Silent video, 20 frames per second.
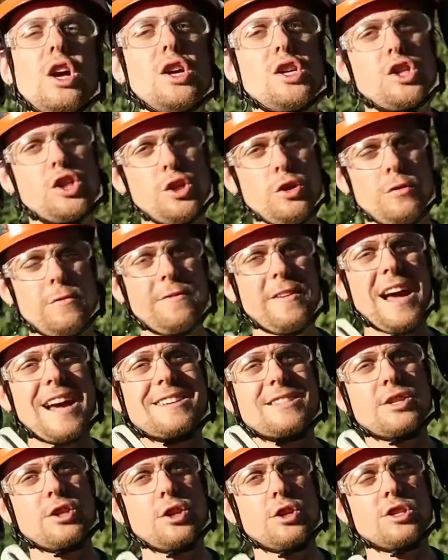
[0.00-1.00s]
2
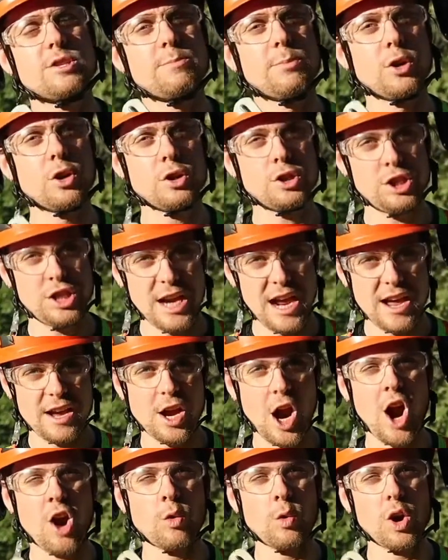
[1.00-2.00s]
fasteners per
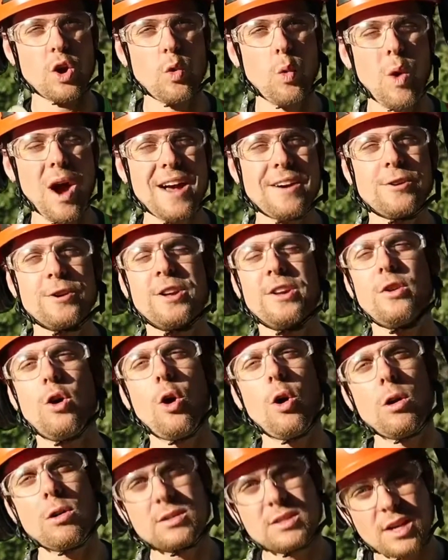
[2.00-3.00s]
shank are required at
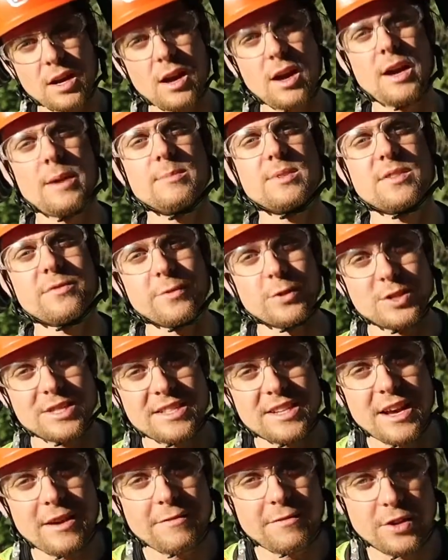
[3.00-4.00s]
all times for
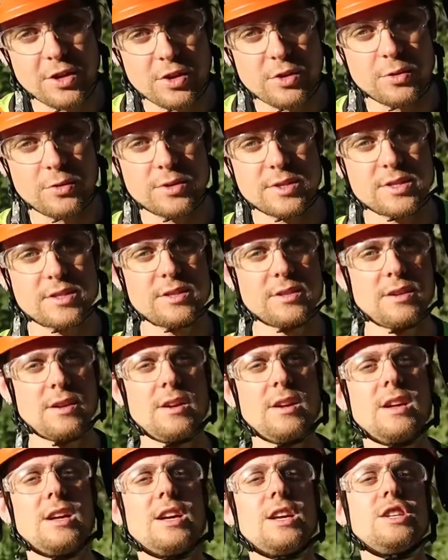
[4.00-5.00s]
safe use.
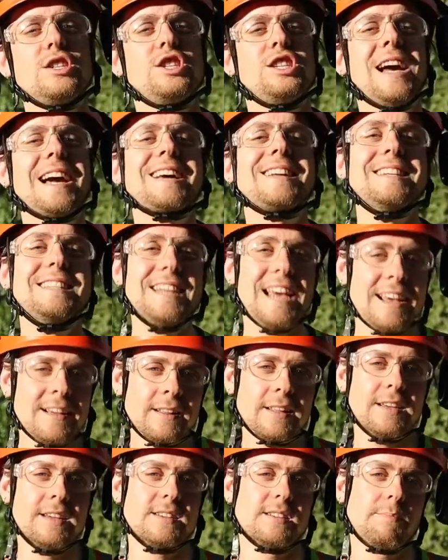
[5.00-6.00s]
Check
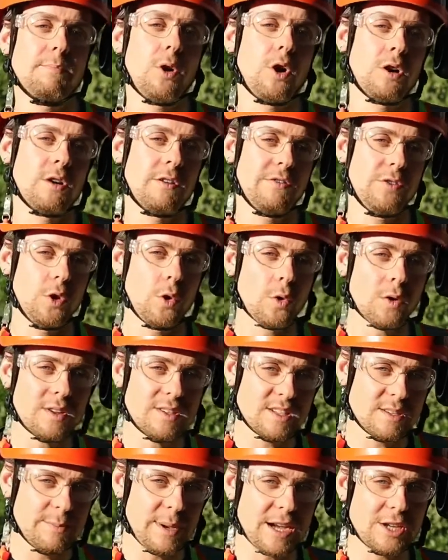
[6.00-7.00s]
daily as a part of your
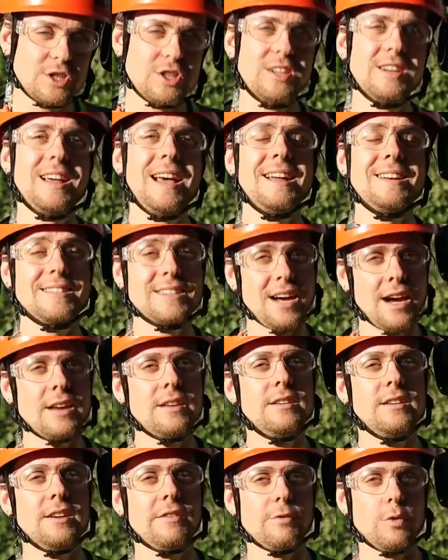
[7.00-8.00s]
inspection and
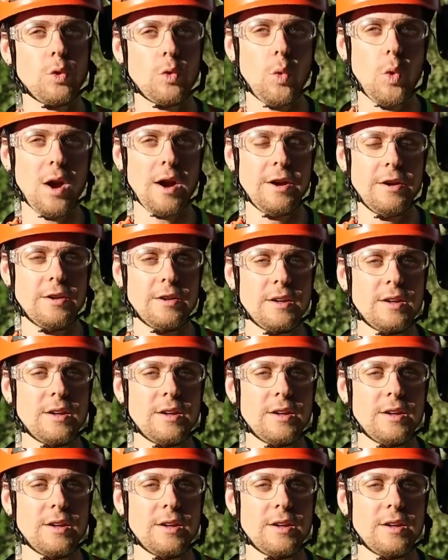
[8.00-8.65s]
tighten if required.